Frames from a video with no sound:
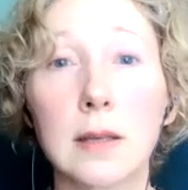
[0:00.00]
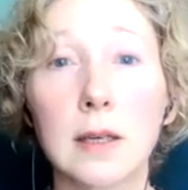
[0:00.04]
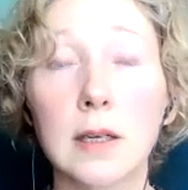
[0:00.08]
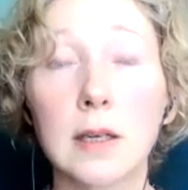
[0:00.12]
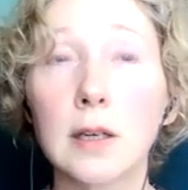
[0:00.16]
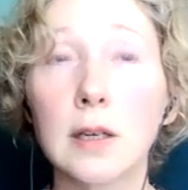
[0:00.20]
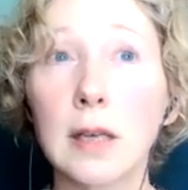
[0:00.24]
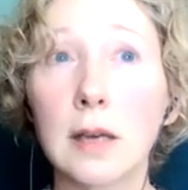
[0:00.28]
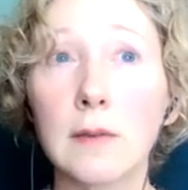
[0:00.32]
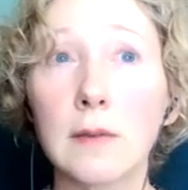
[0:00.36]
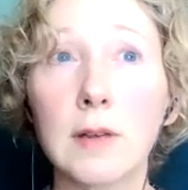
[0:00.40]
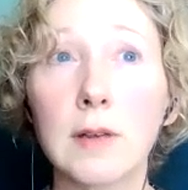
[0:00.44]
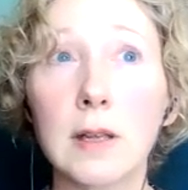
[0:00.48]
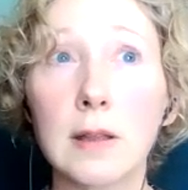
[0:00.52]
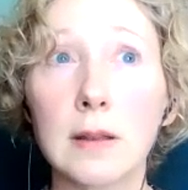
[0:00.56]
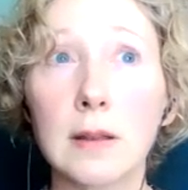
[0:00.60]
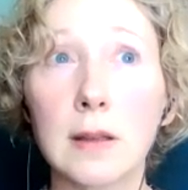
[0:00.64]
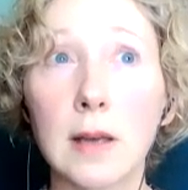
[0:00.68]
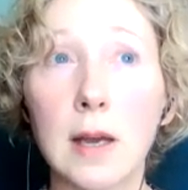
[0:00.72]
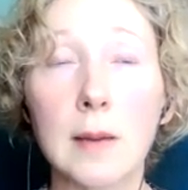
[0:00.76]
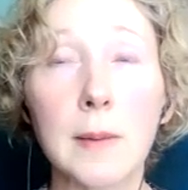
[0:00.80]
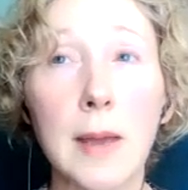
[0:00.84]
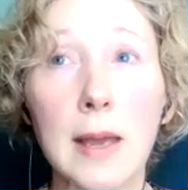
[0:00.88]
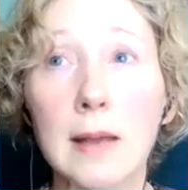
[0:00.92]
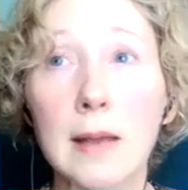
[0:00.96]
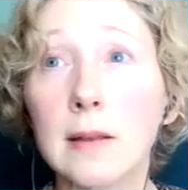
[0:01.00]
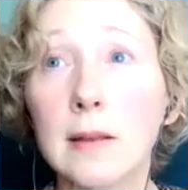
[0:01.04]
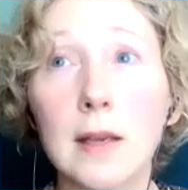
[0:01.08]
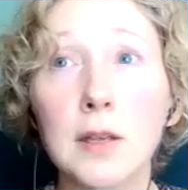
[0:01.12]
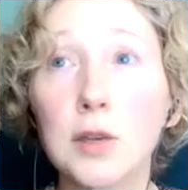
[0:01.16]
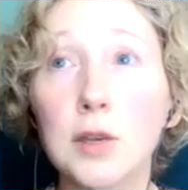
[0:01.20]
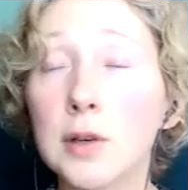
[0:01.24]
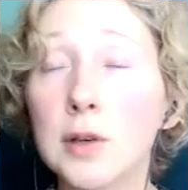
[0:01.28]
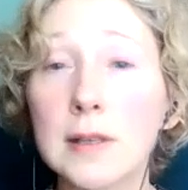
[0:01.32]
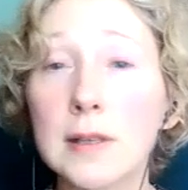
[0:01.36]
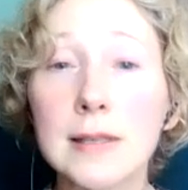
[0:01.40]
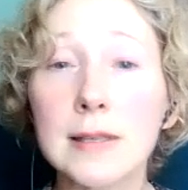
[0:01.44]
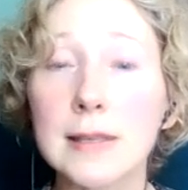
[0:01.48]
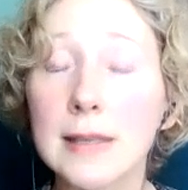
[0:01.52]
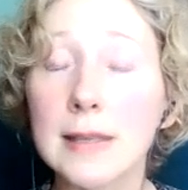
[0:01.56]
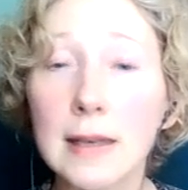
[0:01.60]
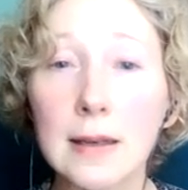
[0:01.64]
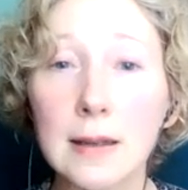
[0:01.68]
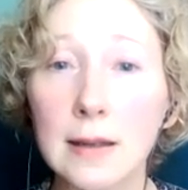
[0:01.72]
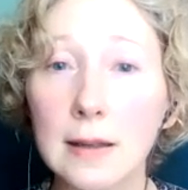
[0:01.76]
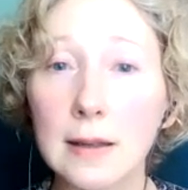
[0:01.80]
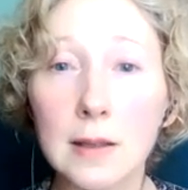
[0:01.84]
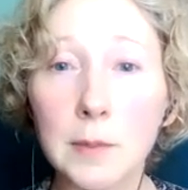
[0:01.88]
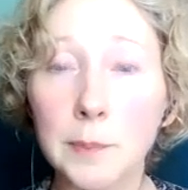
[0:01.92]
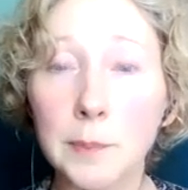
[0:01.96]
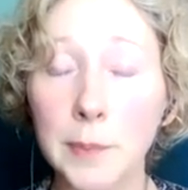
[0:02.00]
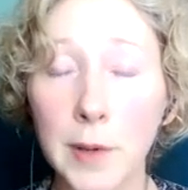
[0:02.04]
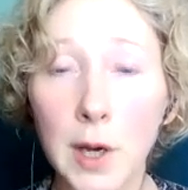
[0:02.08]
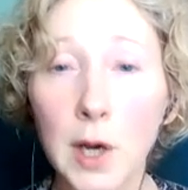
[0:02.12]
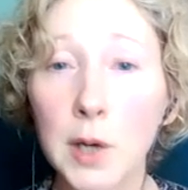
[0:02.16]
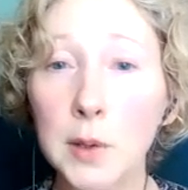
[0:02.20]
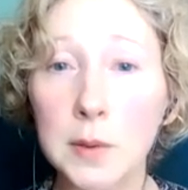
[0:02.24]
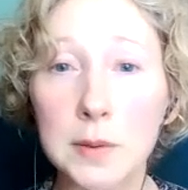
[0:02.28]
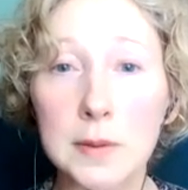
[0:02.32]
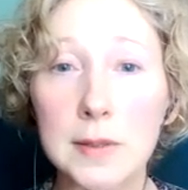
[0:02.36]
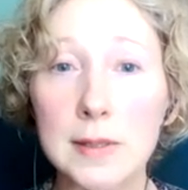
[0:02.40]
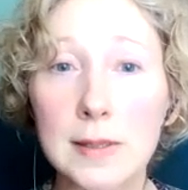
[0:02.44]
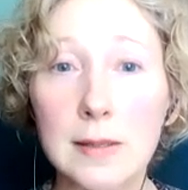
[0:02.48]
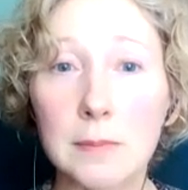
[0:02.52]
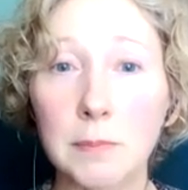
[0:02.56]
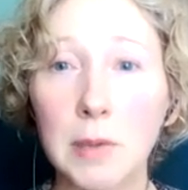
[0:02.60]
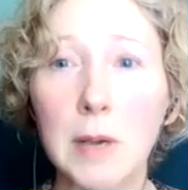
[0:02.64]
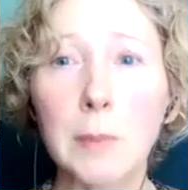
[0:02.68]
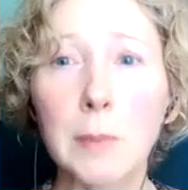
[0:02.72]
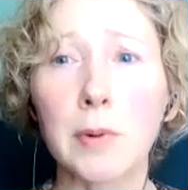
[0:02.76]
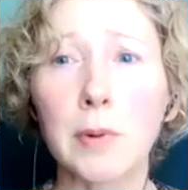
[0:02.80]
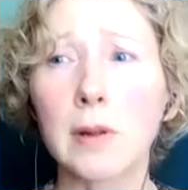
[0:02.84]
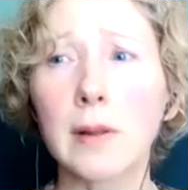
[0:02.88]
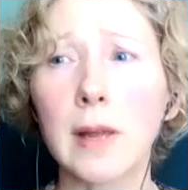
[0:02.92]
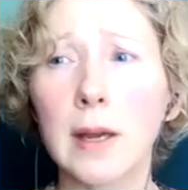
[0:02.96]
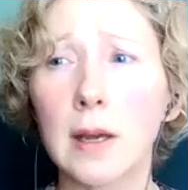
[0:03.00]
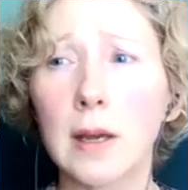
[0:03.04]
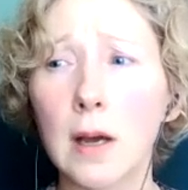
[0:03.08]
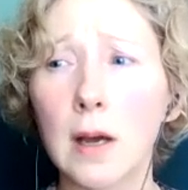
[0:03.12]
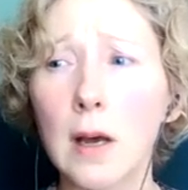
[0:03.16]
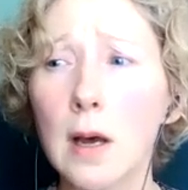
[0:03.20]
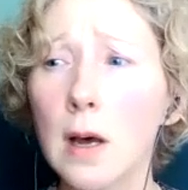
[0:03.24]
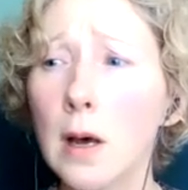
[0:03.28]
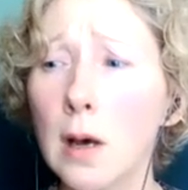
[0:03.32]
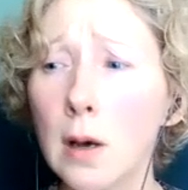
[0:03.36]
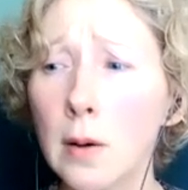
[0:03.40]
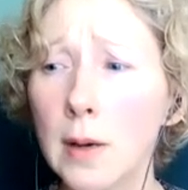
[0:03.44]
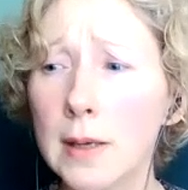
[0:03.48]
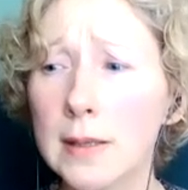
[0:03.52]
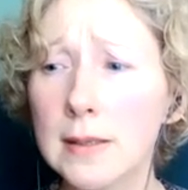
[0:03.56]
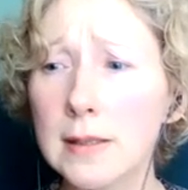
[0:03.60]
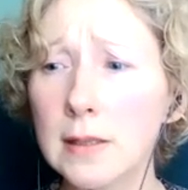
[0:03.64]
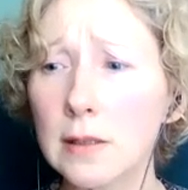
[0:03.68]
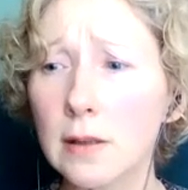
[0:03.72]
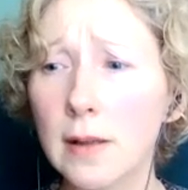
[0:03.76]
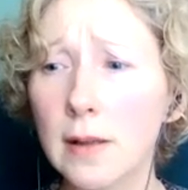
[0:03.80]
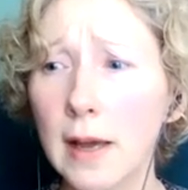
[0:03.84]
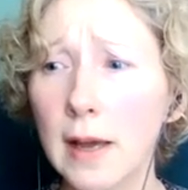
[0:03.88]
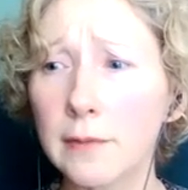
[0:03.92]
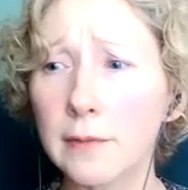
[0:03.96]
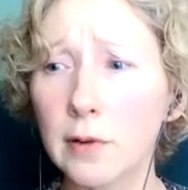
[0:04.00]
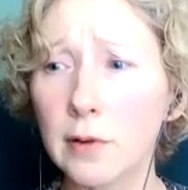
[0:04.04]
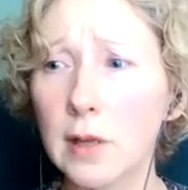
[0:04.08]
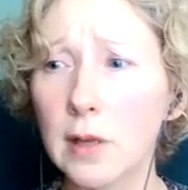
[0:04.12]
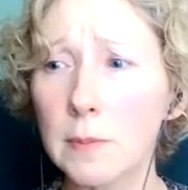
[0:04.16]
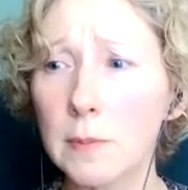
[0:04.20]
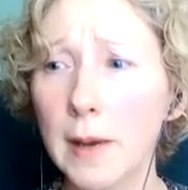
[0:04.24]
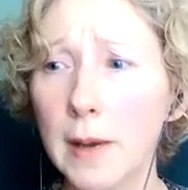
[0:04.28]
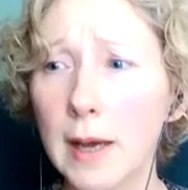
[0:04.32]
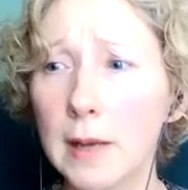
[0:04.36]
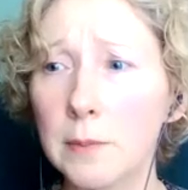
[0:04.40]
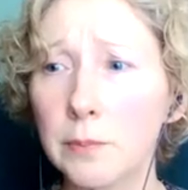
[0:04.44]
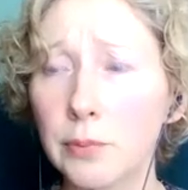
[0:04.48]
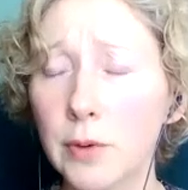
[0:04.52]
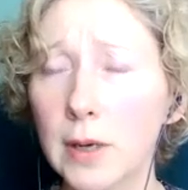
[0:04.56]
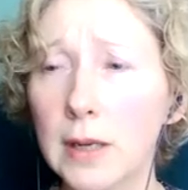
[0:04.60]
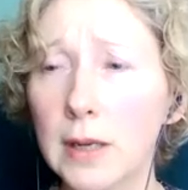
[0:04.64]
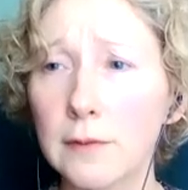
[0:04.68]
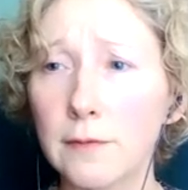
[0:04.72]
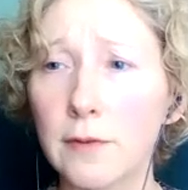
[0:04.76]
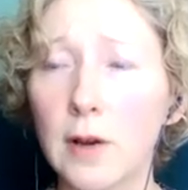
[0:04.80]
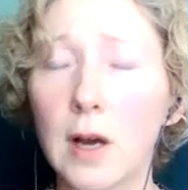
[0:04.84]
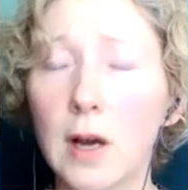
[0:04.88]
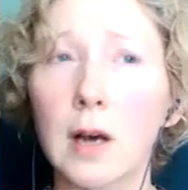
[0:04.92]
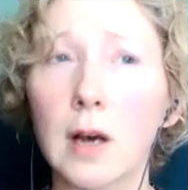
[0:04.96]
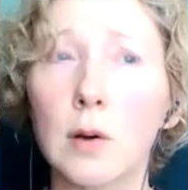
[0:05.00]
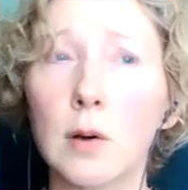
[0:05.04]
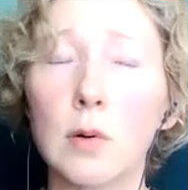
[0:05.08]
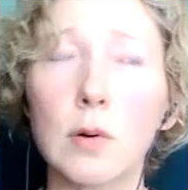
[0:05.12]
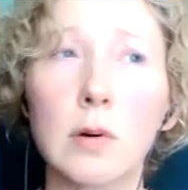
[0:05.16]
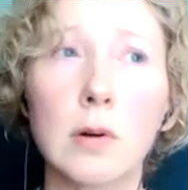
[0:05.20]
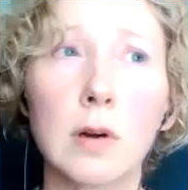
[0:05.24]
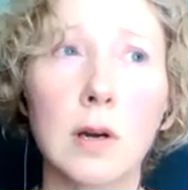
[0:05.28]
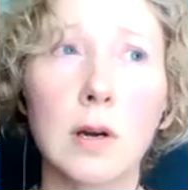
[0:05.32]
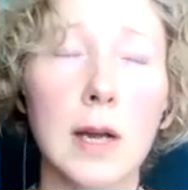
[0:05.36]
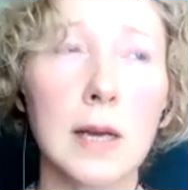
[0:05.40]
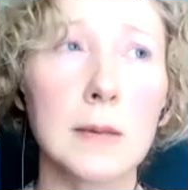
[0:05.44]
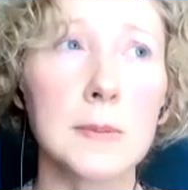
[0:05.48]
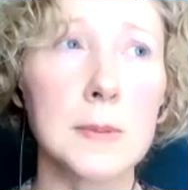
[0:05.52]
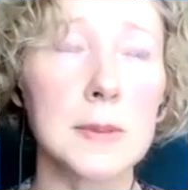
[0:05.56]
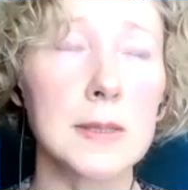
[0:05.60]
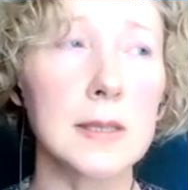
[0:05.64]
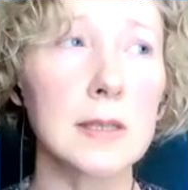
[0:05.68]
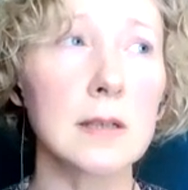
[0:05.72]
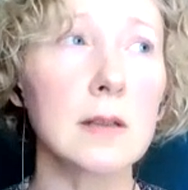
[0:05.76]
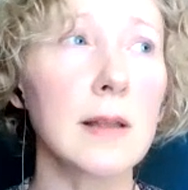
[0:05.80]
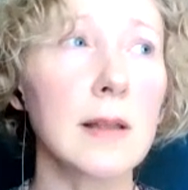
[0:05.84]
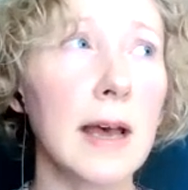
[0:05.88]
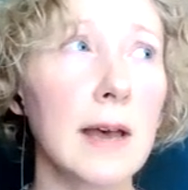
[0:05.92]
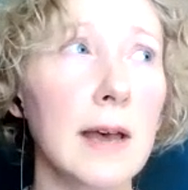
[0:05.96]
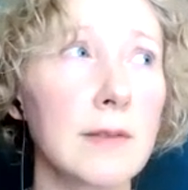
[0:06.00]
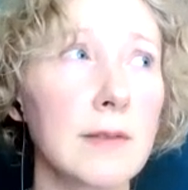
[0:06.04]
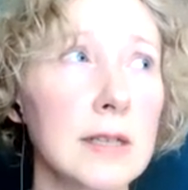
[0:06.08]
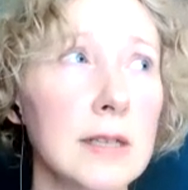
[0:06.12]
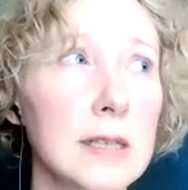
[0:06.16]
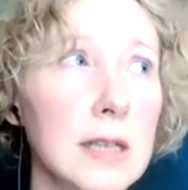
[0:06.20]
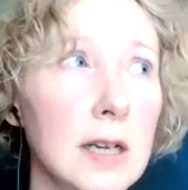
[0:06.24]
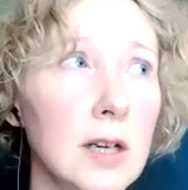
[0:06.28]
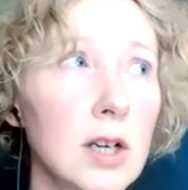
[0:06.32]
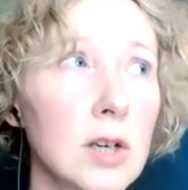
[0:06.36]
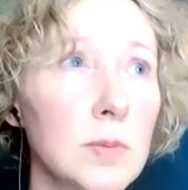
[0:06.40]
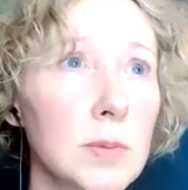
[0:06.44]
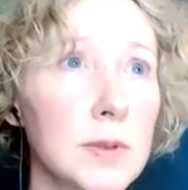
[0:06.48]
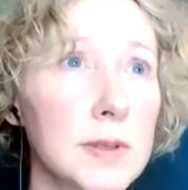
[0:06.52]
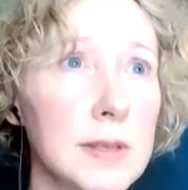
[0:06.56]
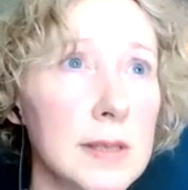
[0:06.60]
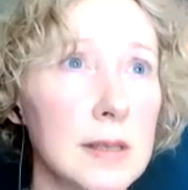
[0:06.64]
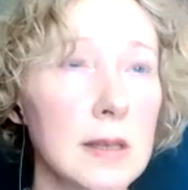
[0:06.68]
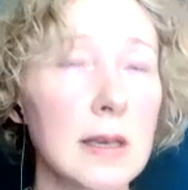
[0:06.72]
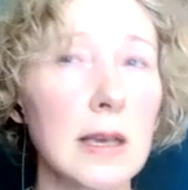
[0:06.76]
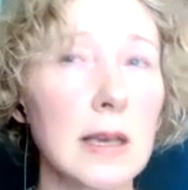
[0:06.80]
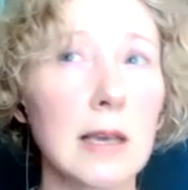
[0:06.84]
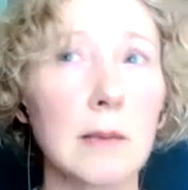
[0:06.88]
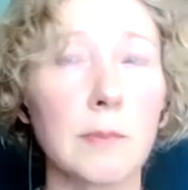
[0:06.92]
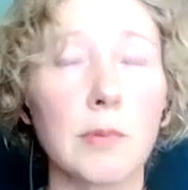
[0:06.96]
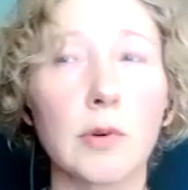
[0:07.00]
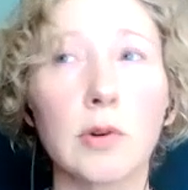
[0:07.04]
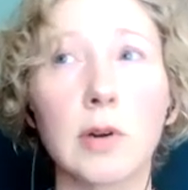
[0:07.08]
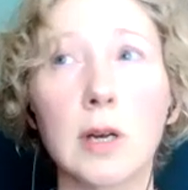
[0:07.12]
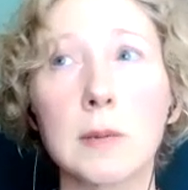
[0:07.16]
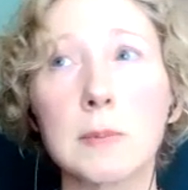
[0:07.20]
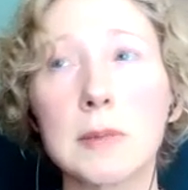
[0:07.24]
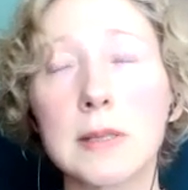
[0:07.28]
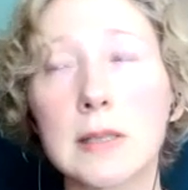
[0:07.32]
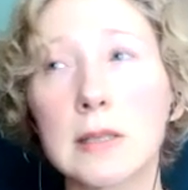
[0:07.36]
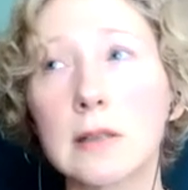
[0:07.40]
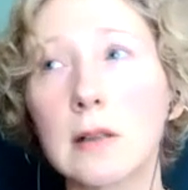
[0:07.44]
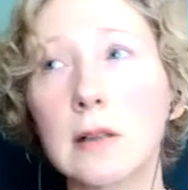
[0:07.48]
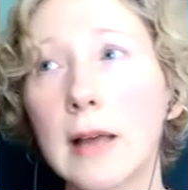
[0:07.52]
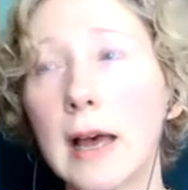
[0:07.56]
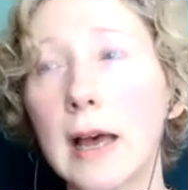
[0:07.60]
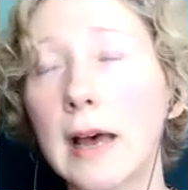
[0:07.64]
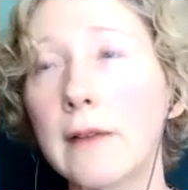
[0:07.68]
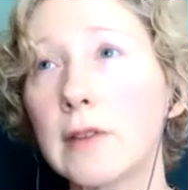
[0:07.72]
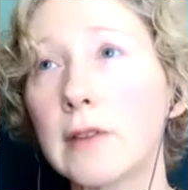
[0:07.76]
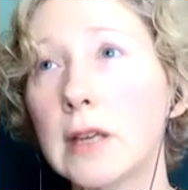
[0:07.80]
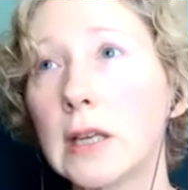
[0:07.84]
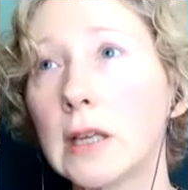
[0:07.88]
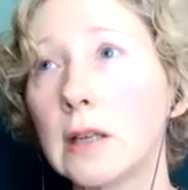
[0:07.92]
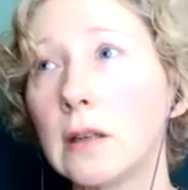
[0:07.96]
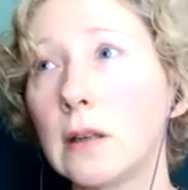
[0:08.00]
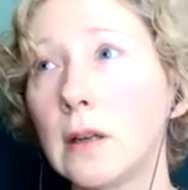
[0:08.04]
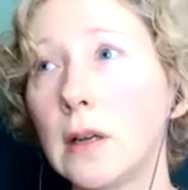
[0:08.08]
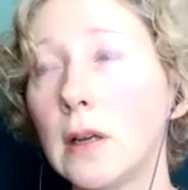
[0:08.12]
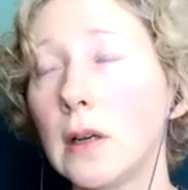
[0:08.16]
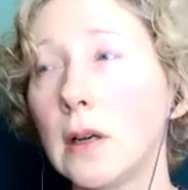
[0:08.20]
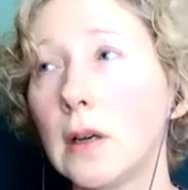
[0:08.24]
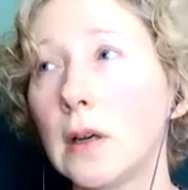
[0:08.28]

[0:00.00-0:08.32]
they're giving uh, and you can see it in the posts people are like oh i still have really bad brain fog or i'm still having terrible sleep or i'm still having